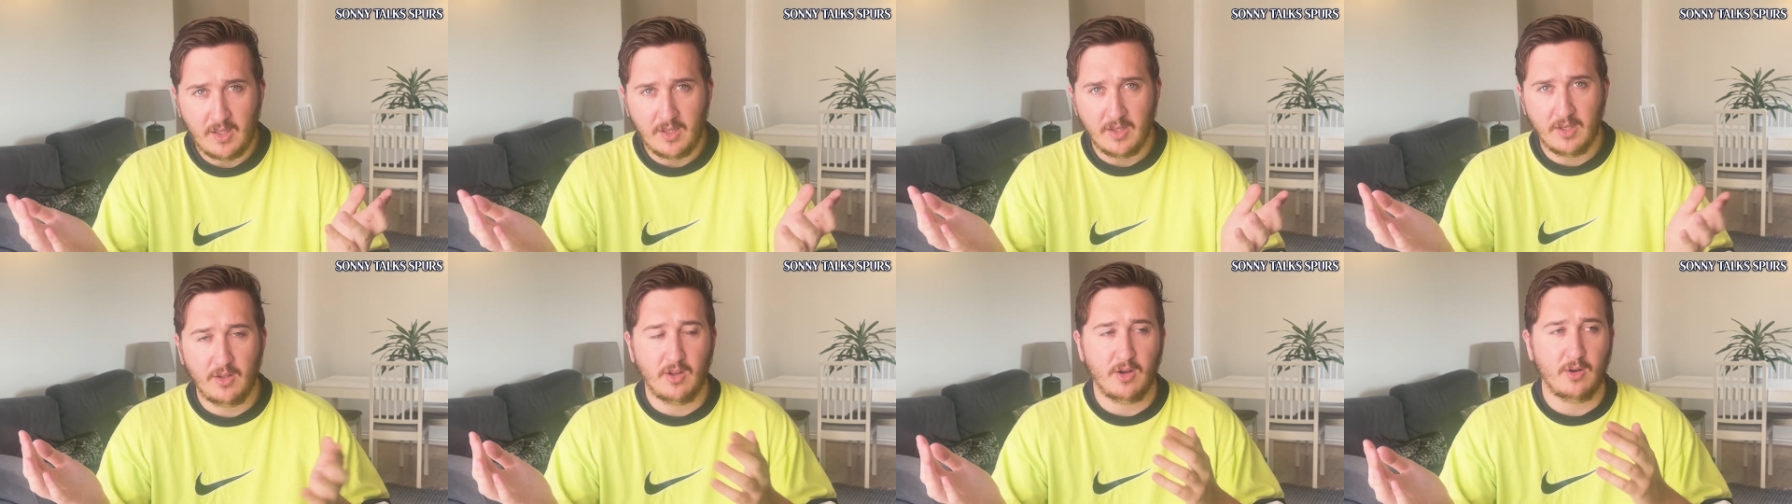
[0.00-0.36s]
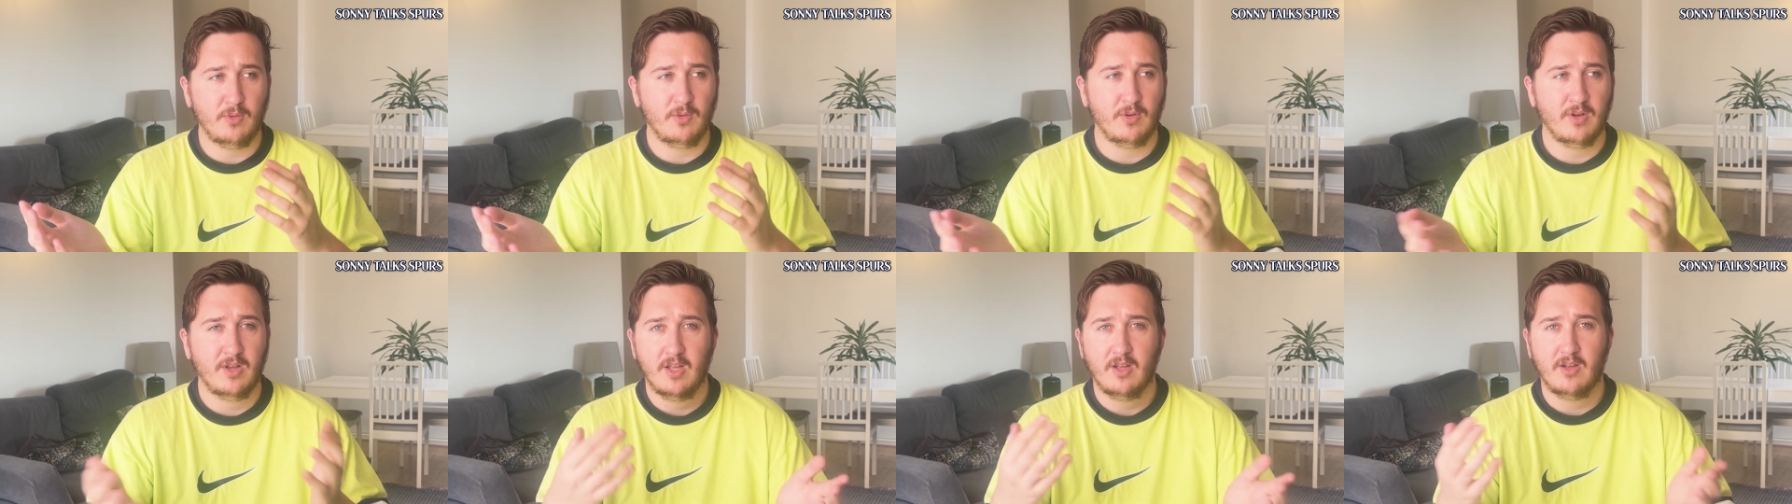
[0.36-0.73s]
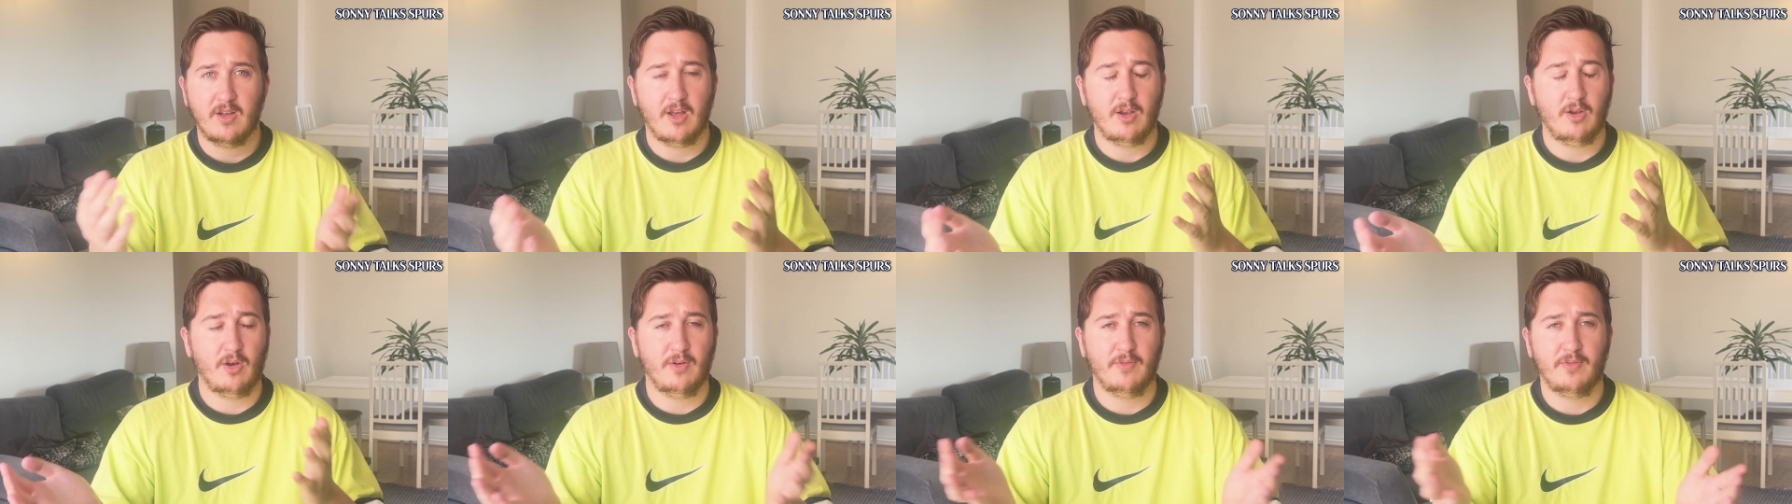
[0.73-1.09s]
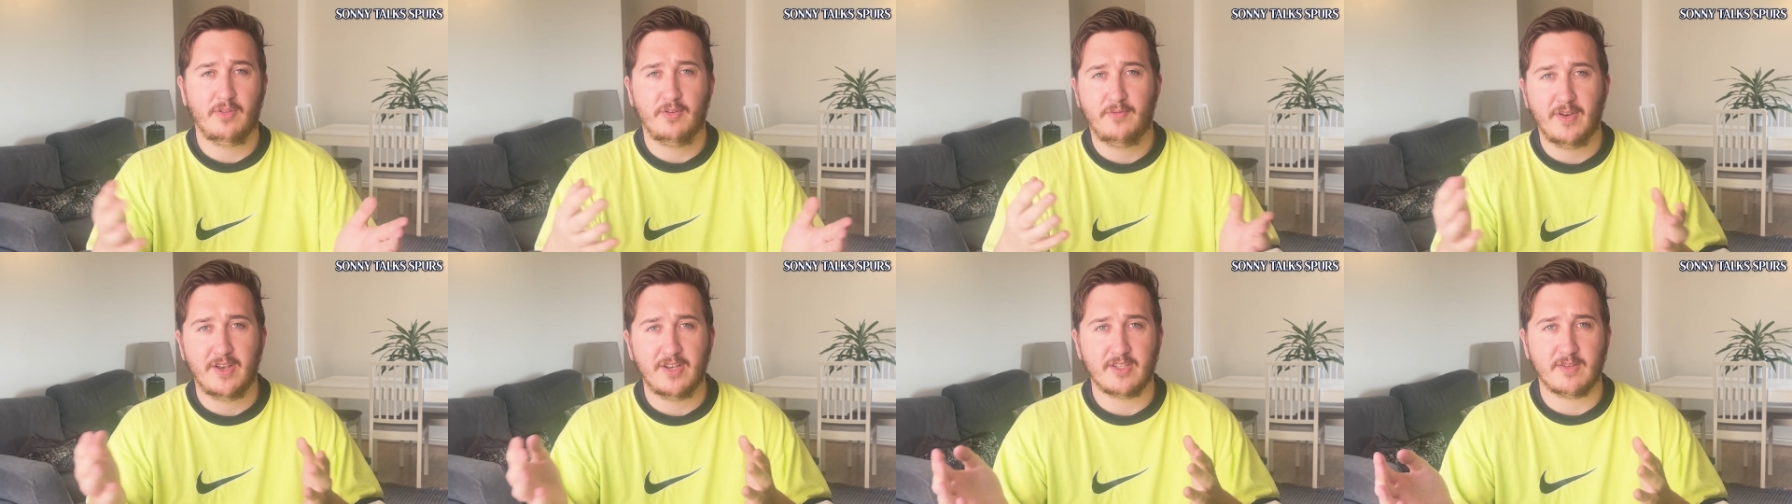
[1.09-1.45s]
you know, a lot of the
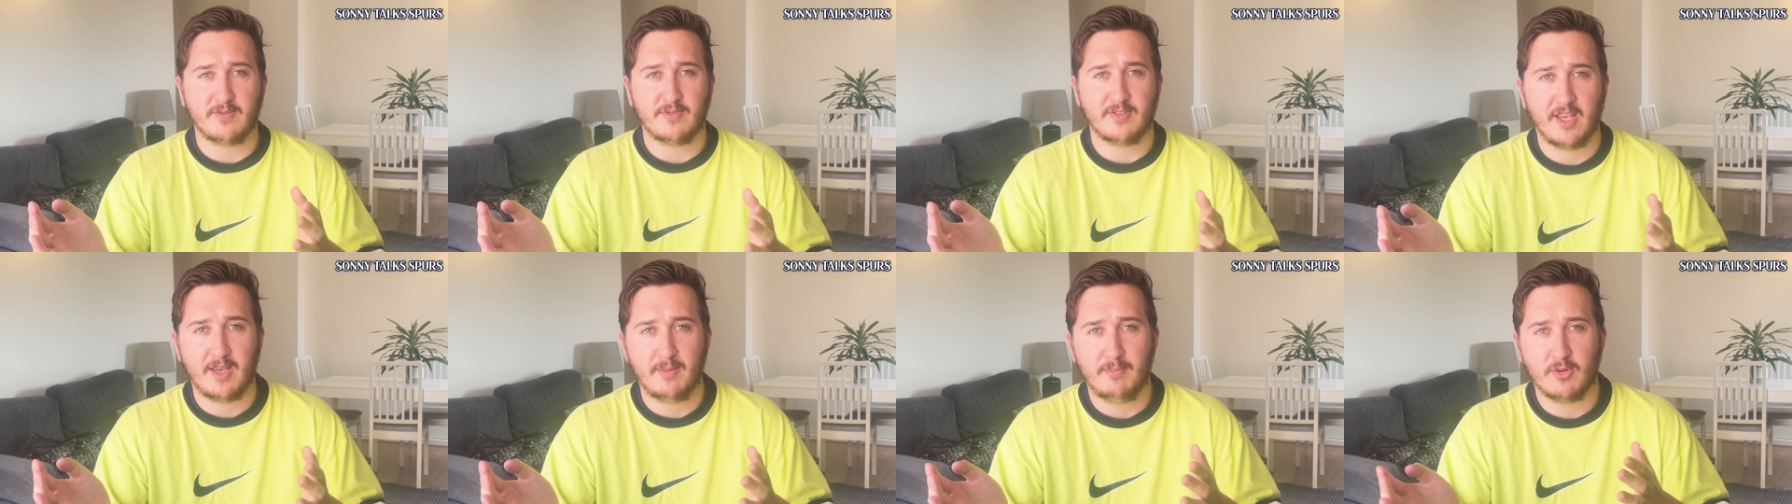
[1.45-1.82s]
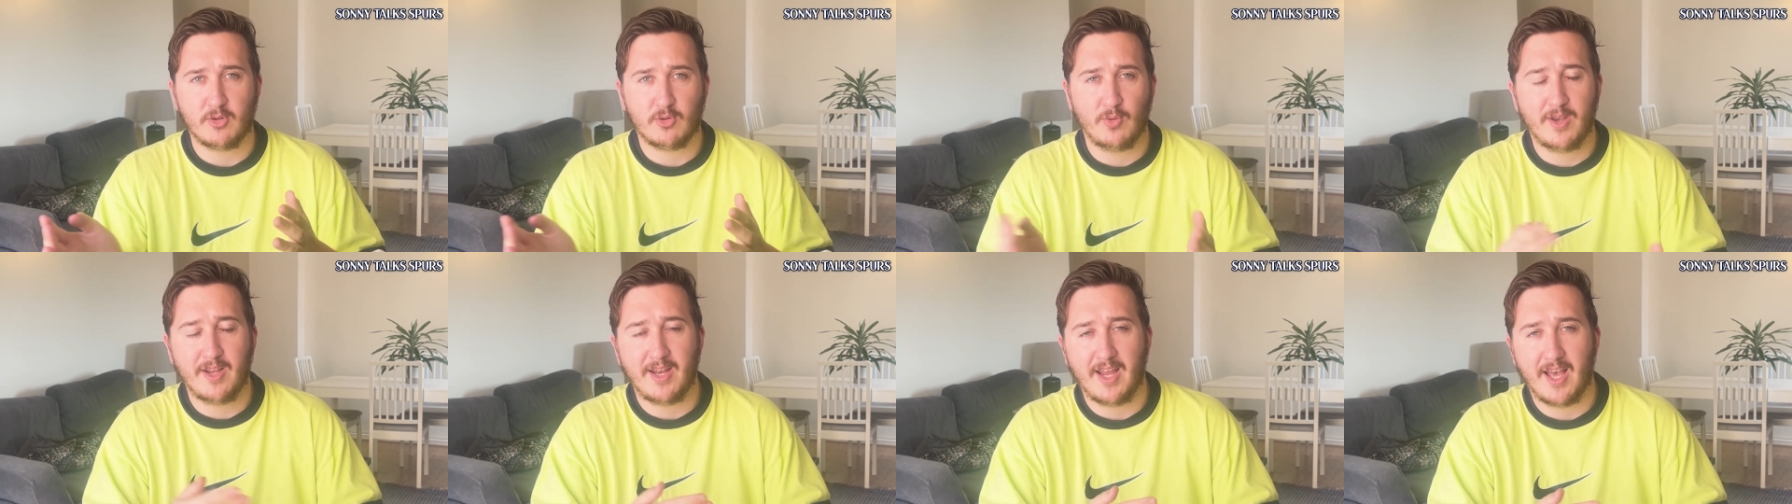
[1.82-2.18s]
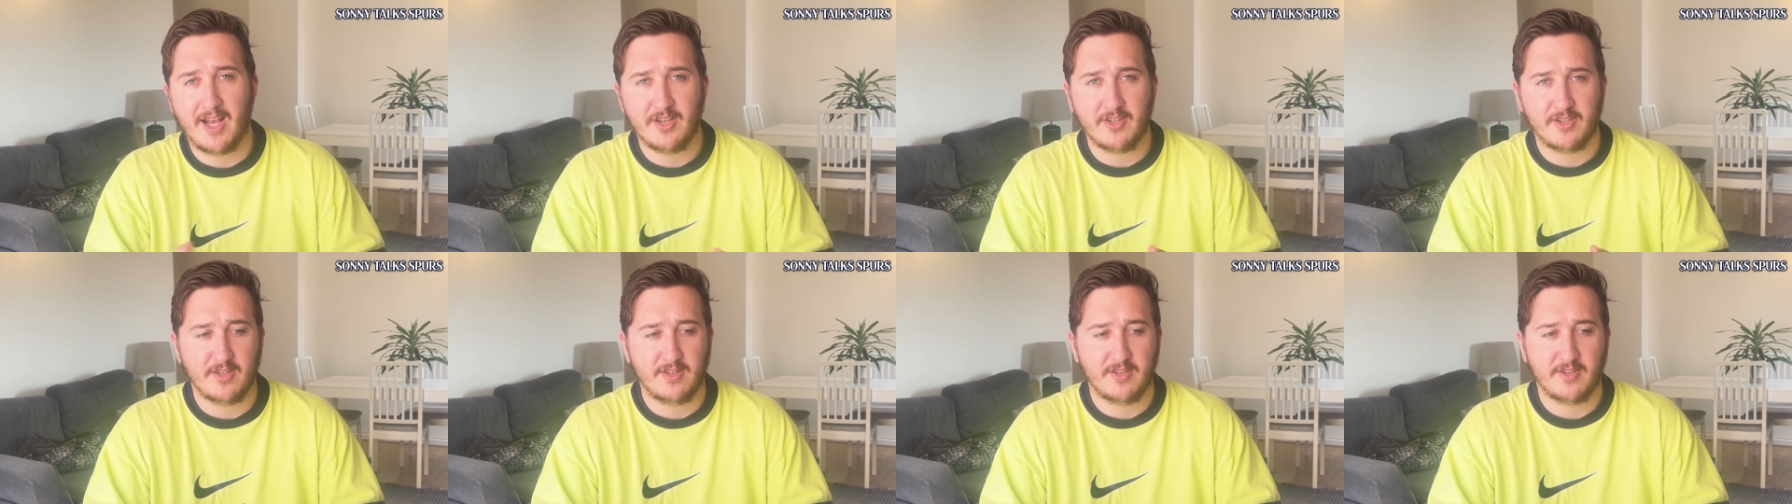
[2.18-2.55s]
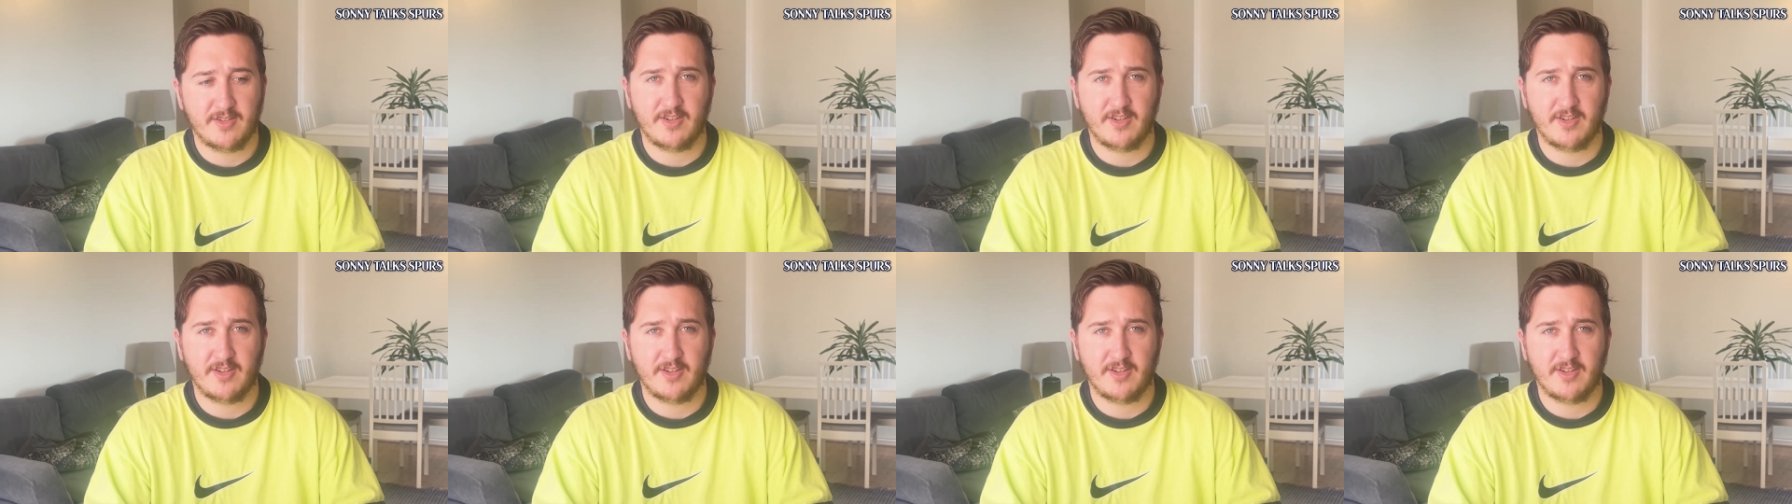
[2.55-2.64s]
things I've seen between Ange and